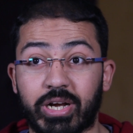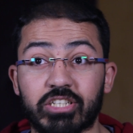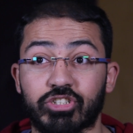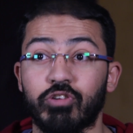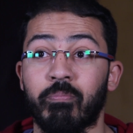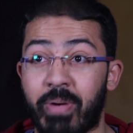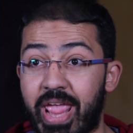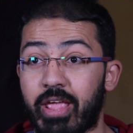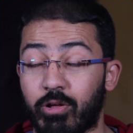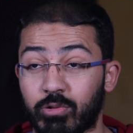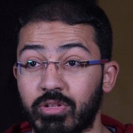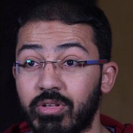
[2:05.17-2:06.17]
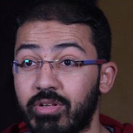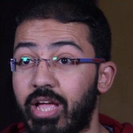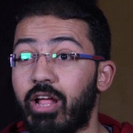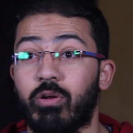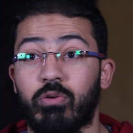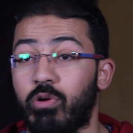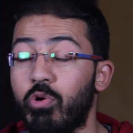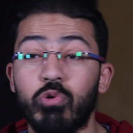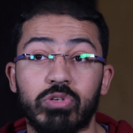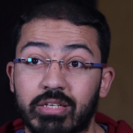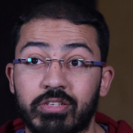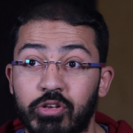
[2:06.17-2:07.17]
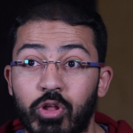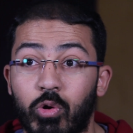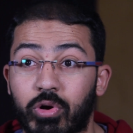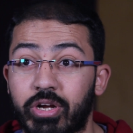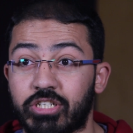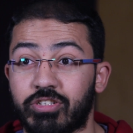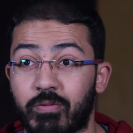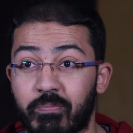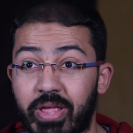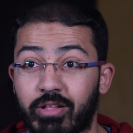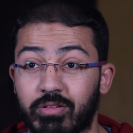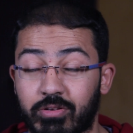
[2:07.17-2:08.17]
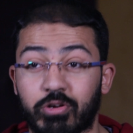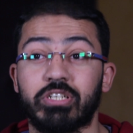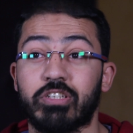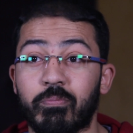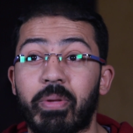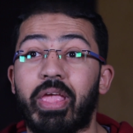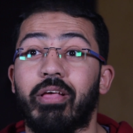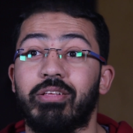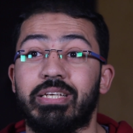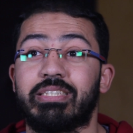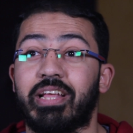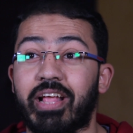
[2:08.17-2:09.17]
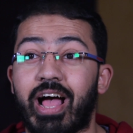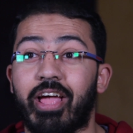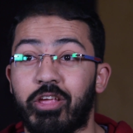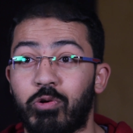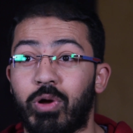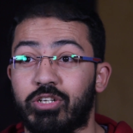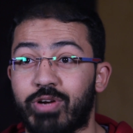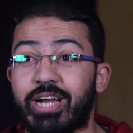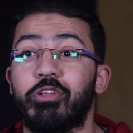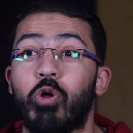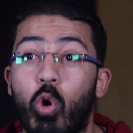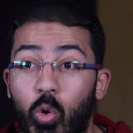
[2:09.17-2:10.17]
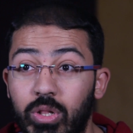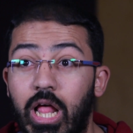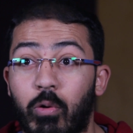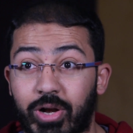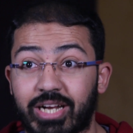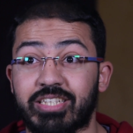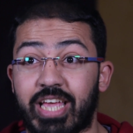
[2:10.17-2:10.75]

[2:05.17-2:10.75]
Christian Bale, and who doesn't know Christian Bale? Christian Bale is the guy who attracted all our